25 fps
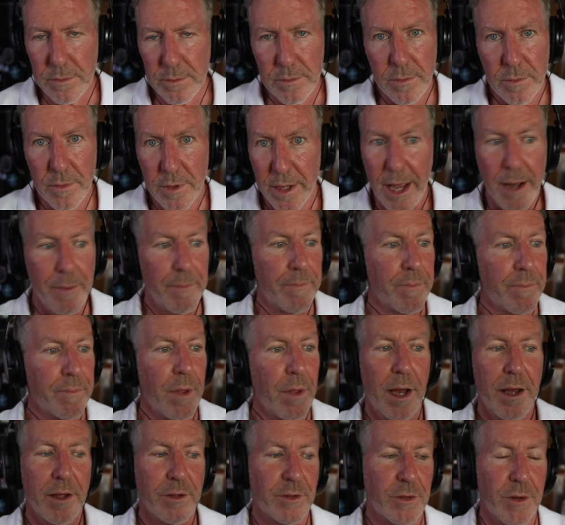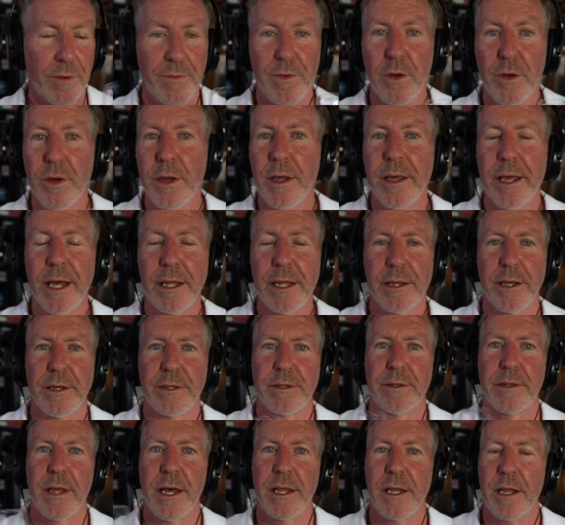Yeah. So if you can get this,
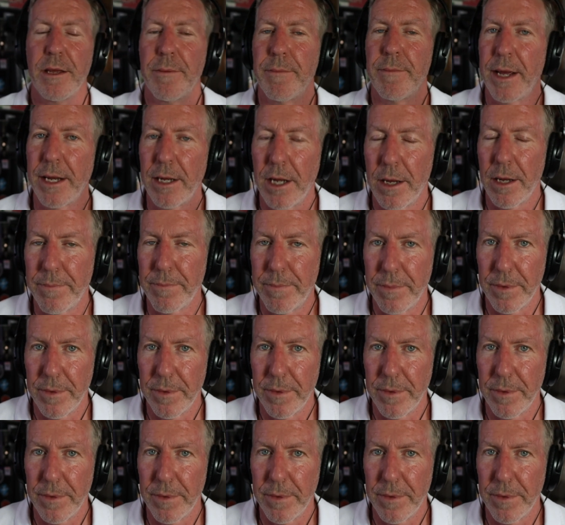then it may not,